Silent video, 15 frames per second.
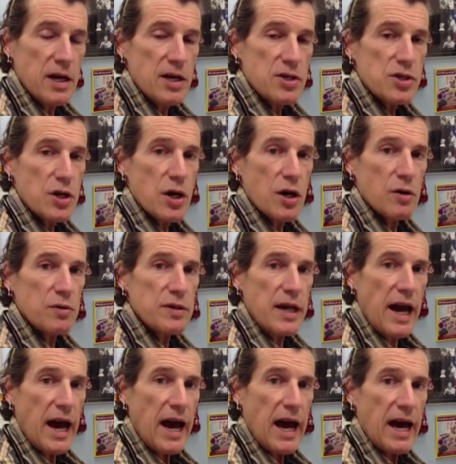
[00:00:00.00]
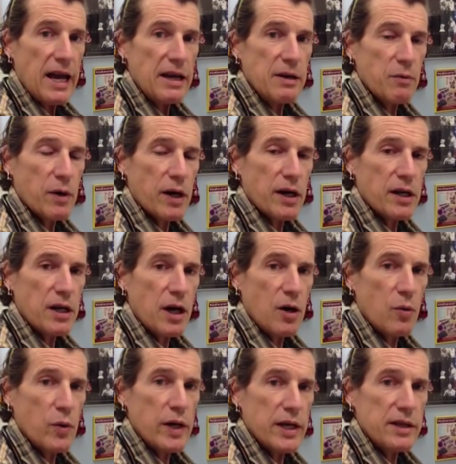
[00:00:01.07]
So, Dad, we're going to
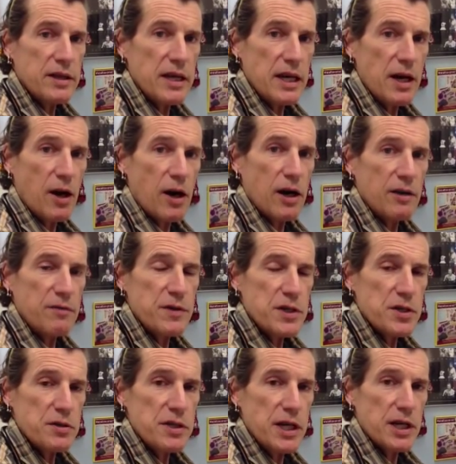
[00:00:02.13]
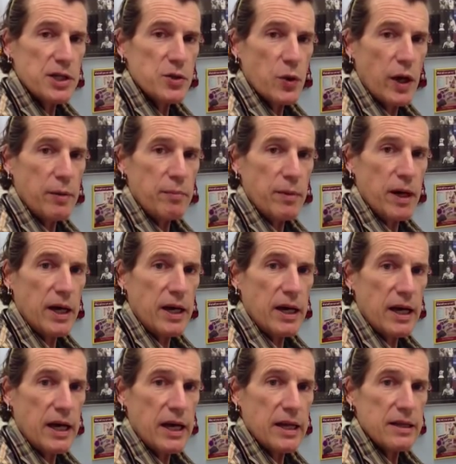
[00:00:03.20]
go with the artificial tears
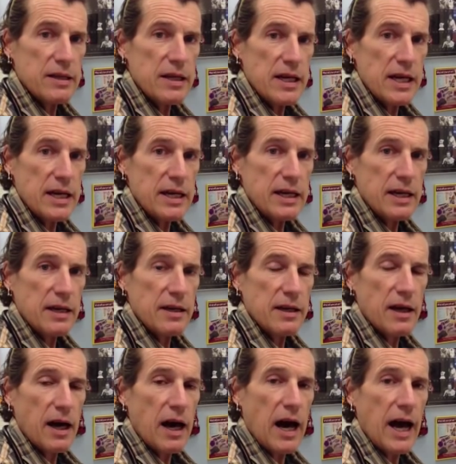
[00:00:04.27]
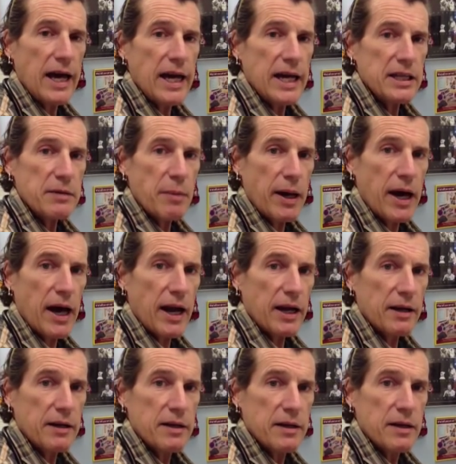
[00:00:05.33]
ointment and the eye antibiotic.
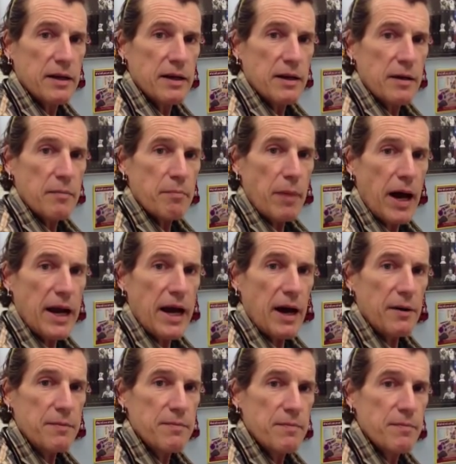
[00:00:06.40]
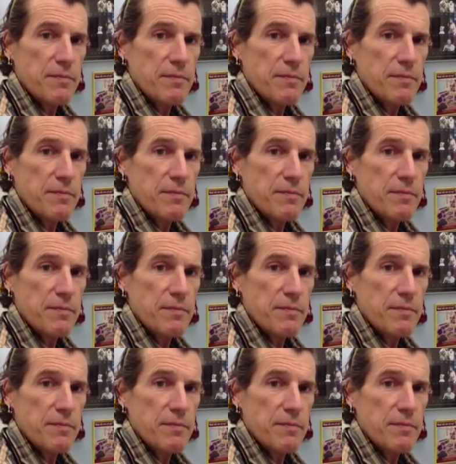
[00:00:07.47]
Bye now.